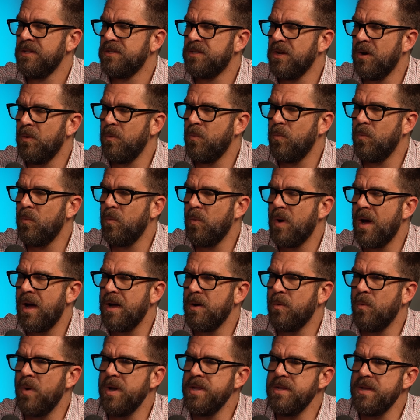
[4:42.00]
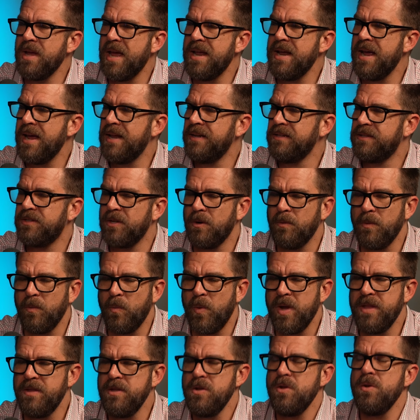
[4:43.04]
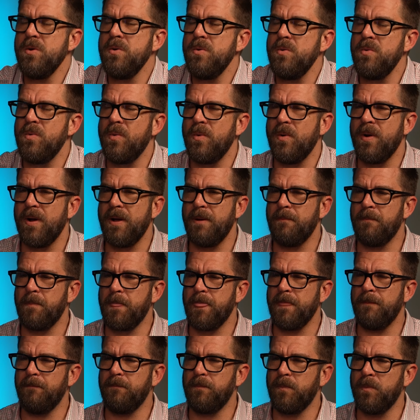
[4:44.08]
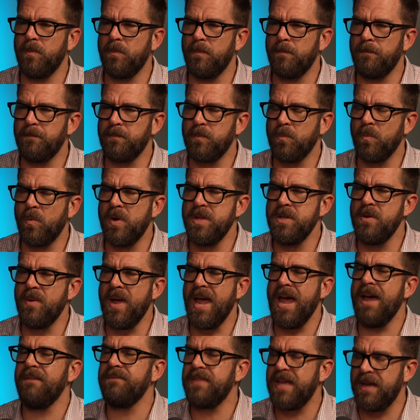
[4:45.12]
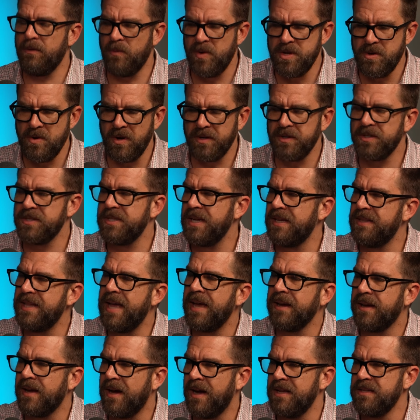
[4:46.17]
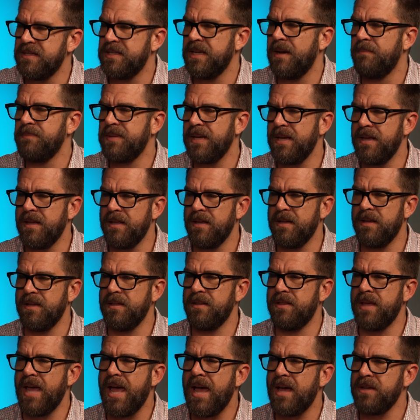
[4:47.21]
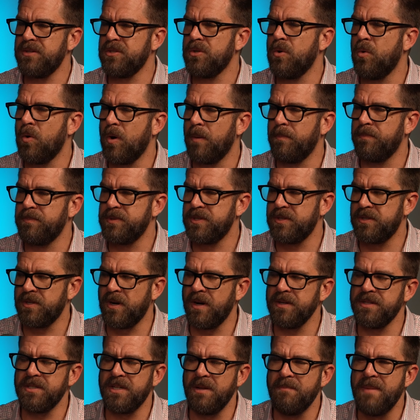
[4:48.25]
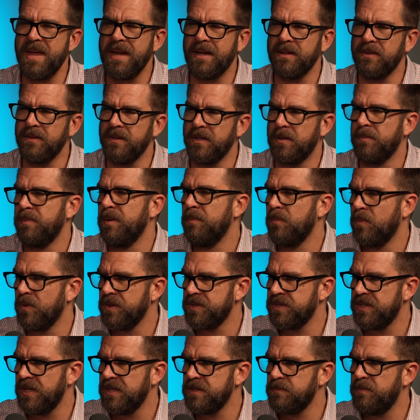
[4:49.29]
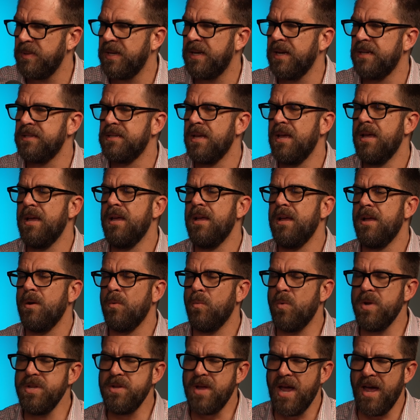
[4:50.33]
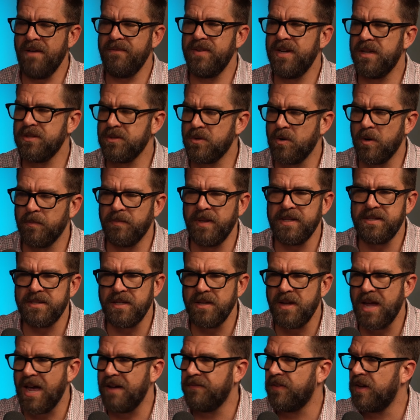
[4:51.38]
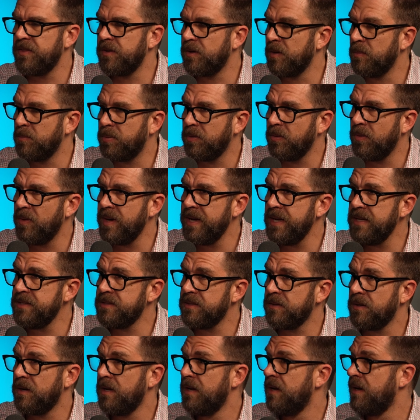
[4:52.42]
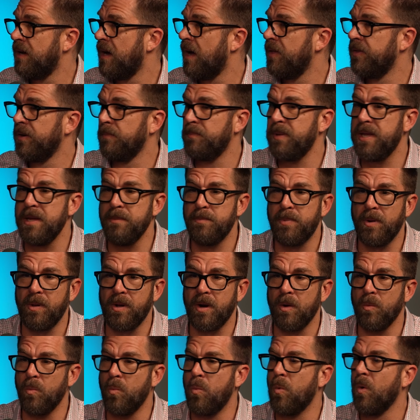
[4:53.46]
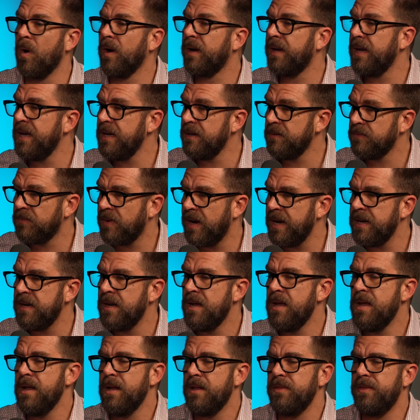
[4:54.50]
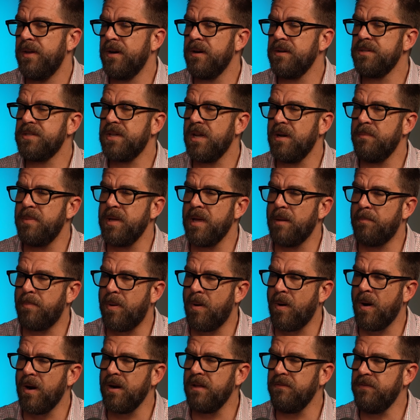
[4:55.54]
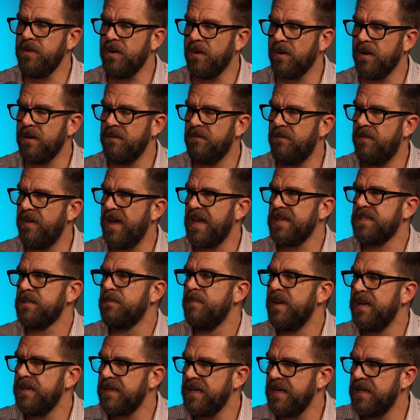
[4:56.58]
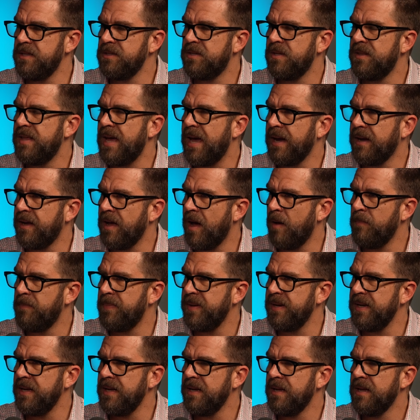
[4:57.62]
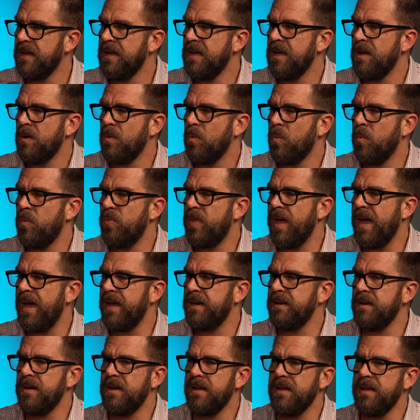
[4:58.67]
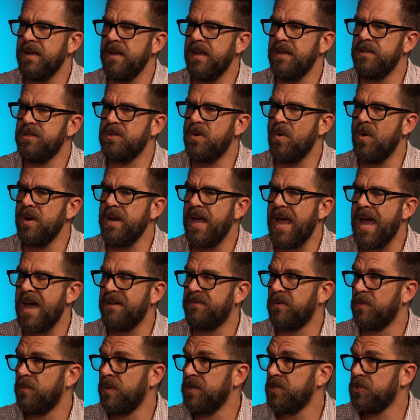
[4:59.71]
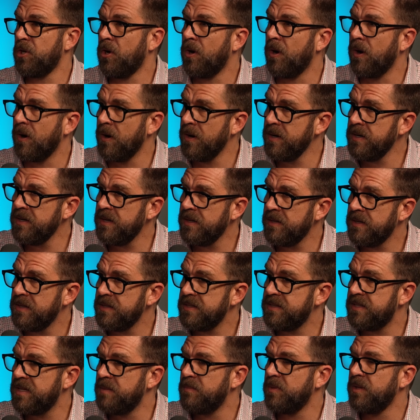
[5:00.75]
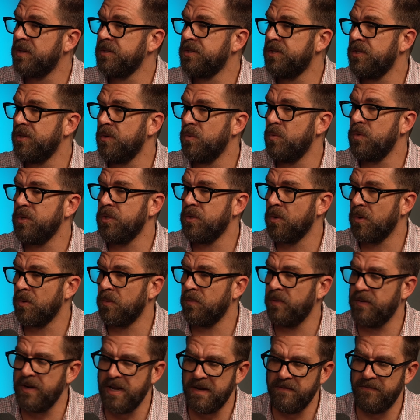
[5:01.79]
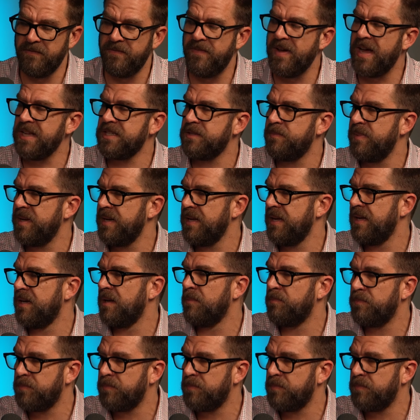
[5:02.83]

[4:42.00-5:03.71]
So when you have that, when you understand that concept, the S corp starts to make a little bit more sense because when you have an S corp, let's say you have other employees, other people are working, right? There is going to be a part of your investment into that company that is going to have a return similar to your investment in a